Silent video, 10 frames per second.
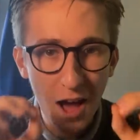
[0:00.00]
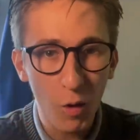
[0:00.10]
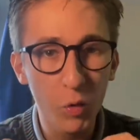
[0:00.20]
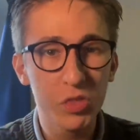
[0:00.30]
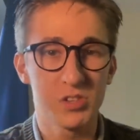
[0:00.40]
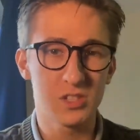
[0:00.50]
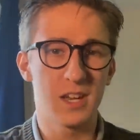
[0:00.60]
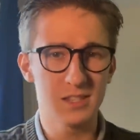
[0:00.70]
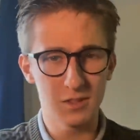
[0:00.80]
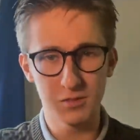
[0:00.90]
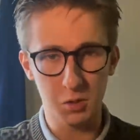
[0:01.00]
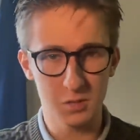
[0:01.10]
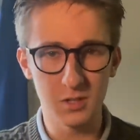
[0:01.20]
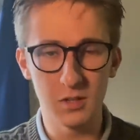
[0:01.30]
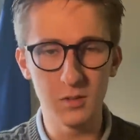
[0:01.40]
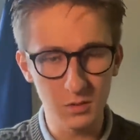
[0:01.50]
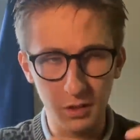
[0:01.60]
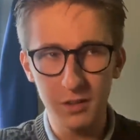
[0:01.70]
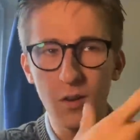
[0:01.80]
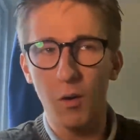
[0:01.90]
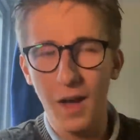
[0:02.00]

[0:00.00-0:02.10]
on the set of Doctor Who, like not